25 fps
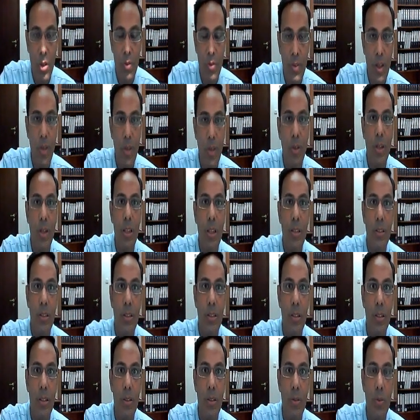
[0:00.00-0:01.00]
part of the
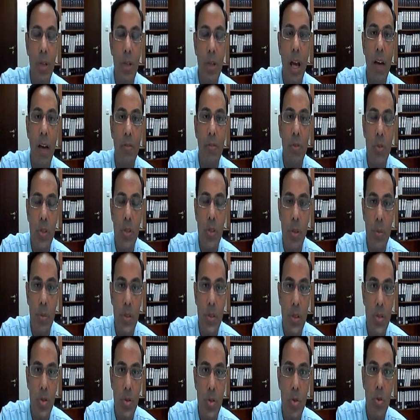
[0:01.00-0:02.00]
unit. We
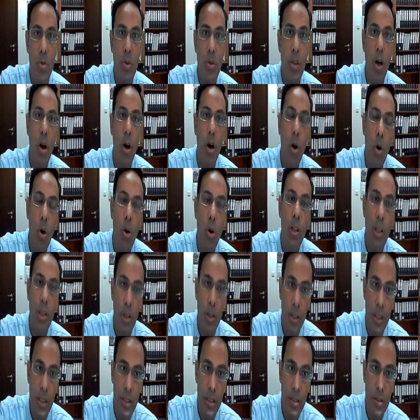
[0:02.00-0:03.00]
have to substitute the
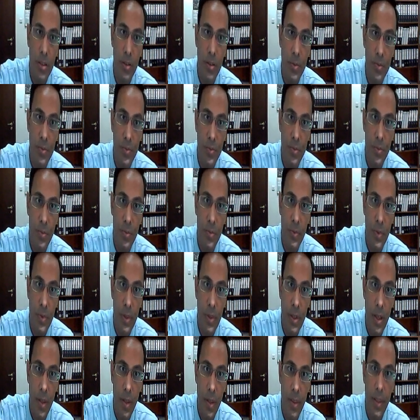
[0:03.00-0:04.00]
whole unit.
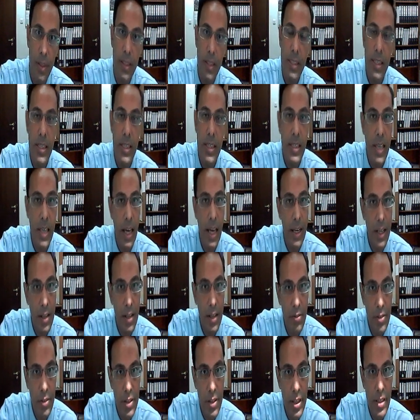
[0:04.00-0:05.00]
This
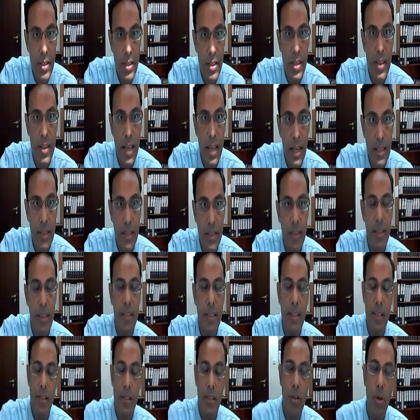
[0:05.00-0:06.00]
is an evidence
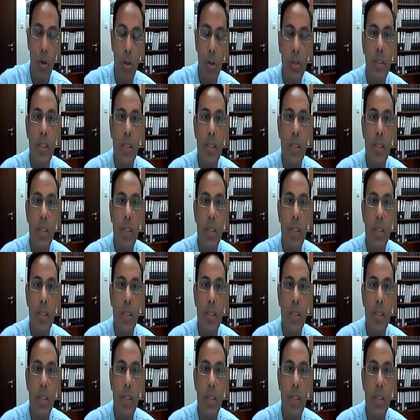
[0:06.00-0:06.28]
that it